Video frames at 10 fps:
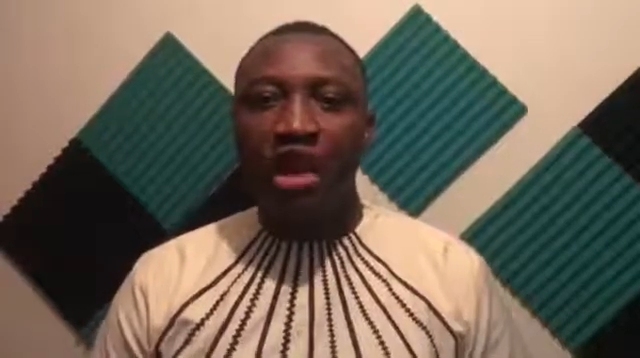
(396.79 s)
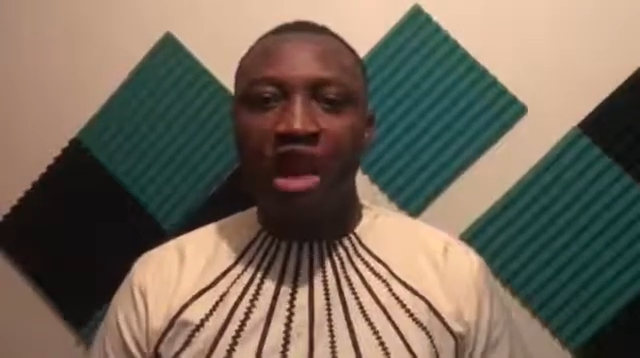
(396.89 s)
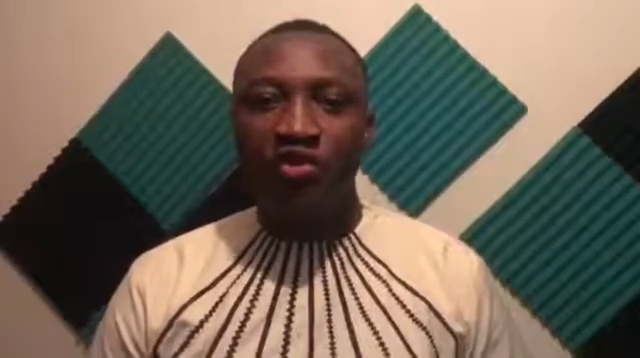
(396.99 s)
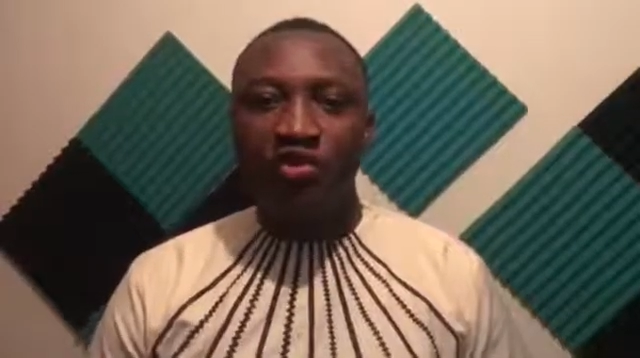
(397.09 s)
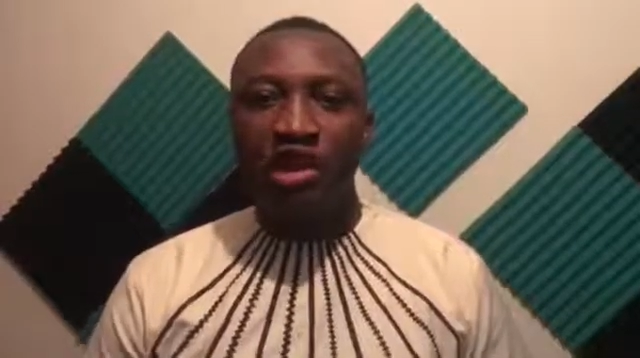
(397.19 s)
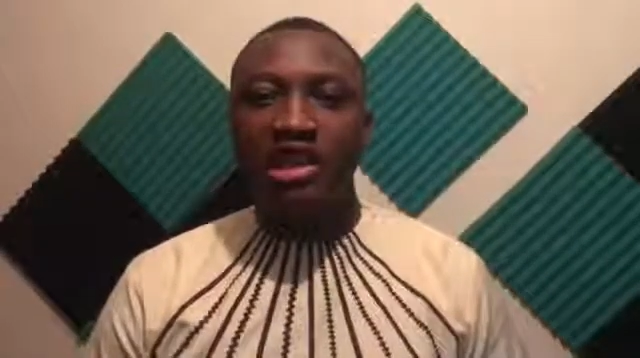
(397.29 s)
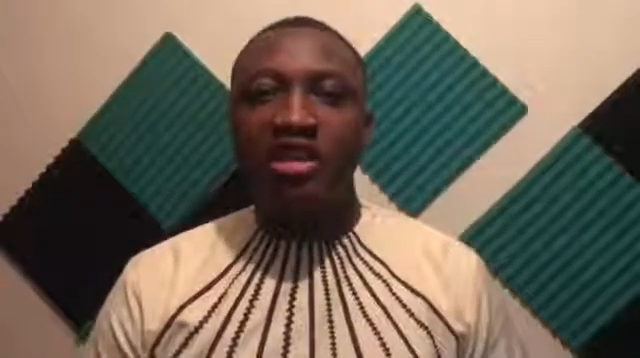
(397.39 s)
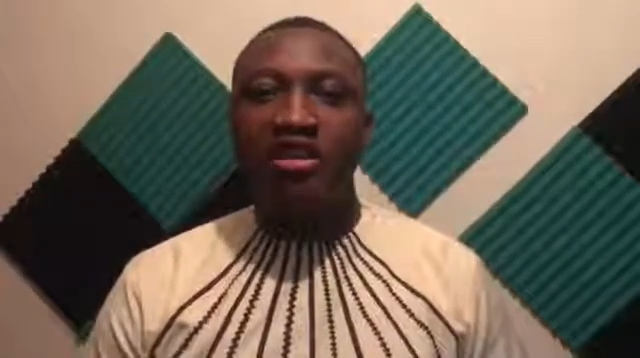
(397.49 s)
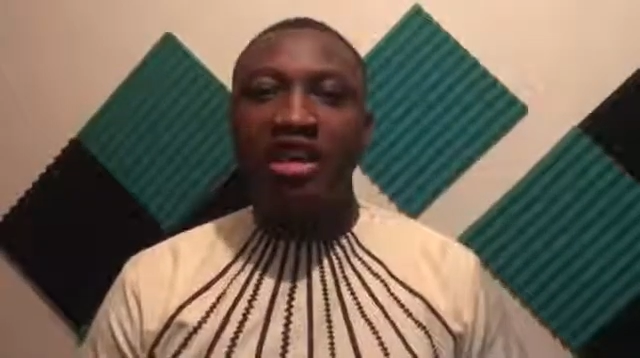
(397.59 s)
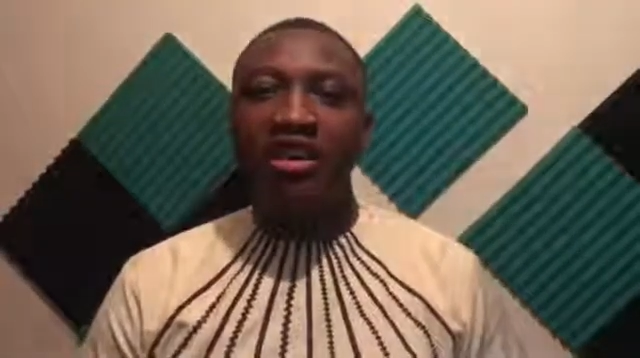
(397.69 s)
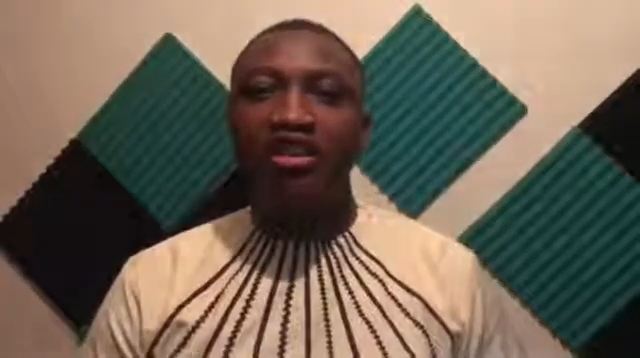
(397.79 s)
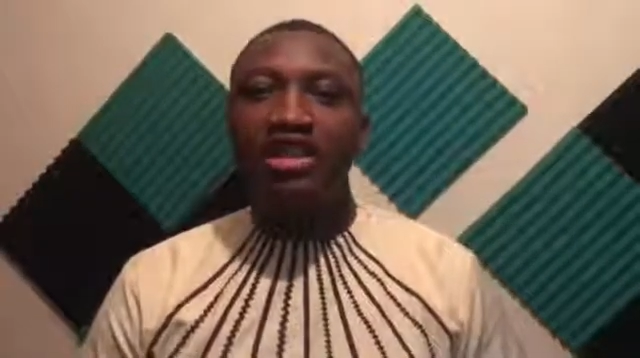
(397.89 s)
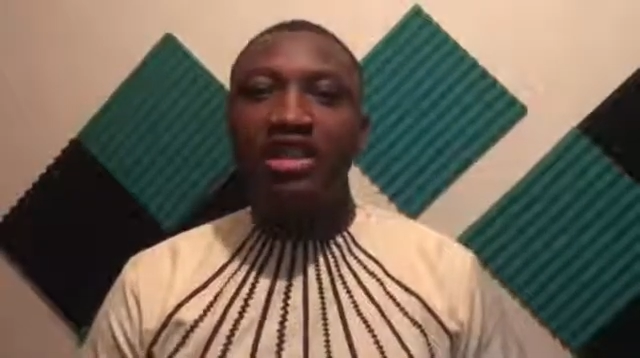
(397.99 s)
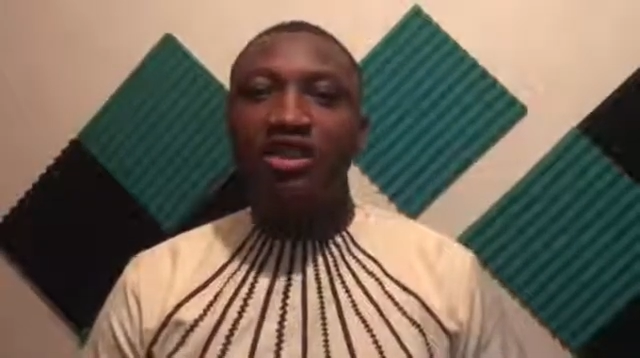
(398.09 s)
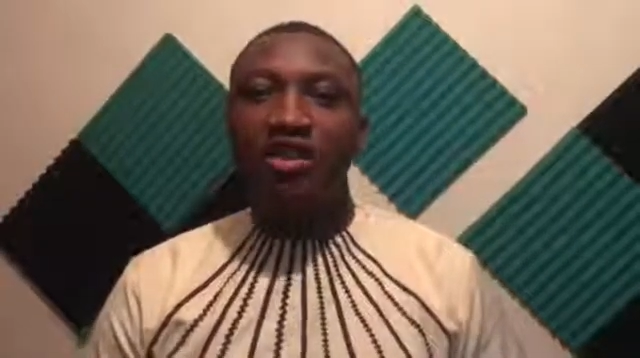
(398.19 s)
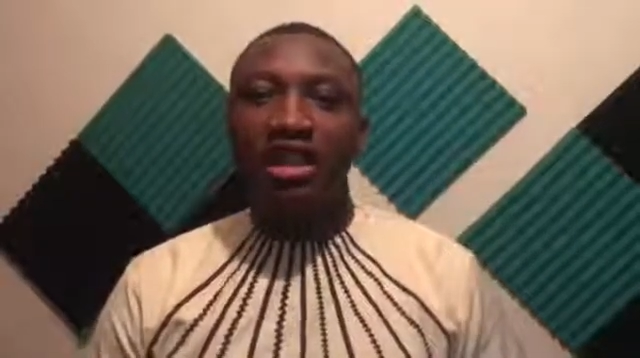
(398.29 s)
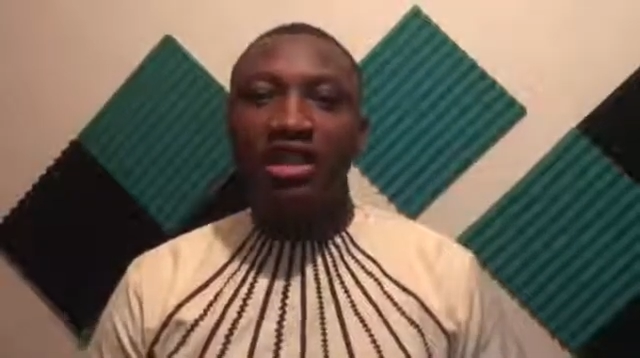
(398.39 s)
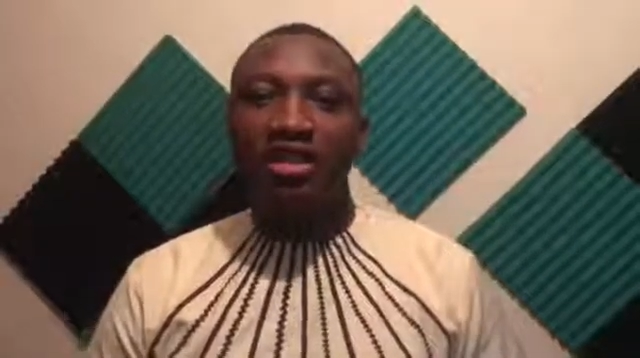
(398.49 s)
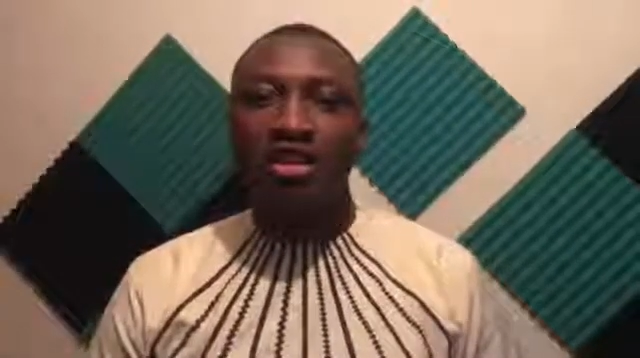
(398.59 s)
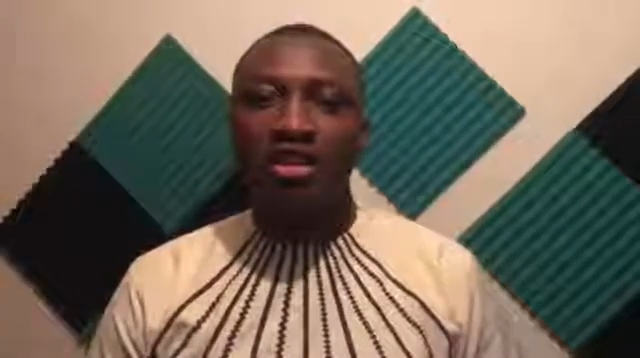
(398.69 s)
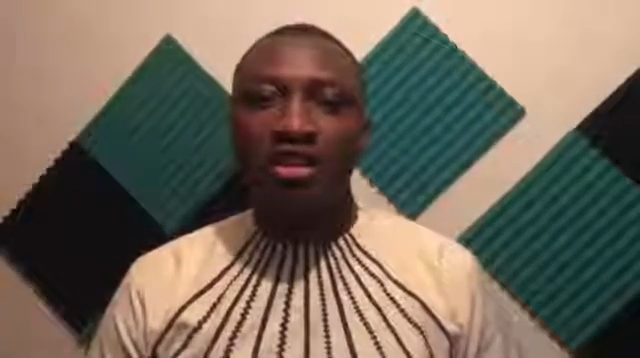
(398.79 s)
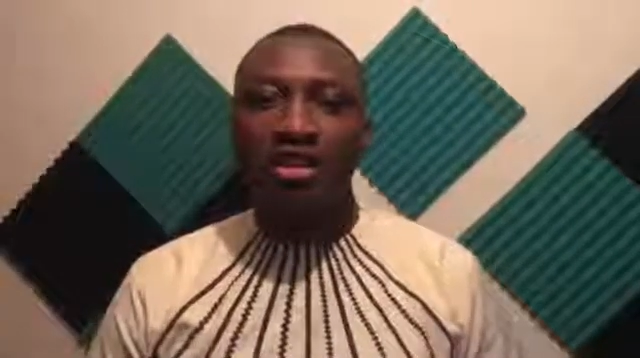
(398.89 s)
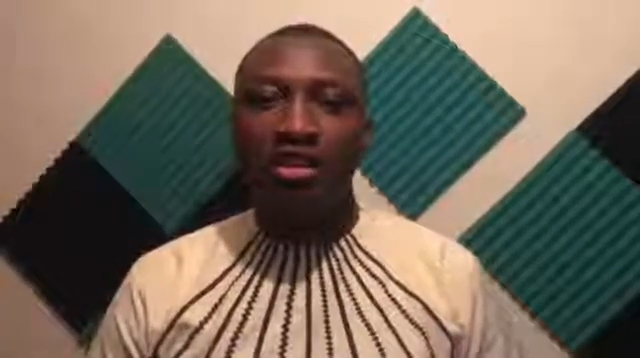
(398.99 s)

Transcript: and focusing on increasing connectors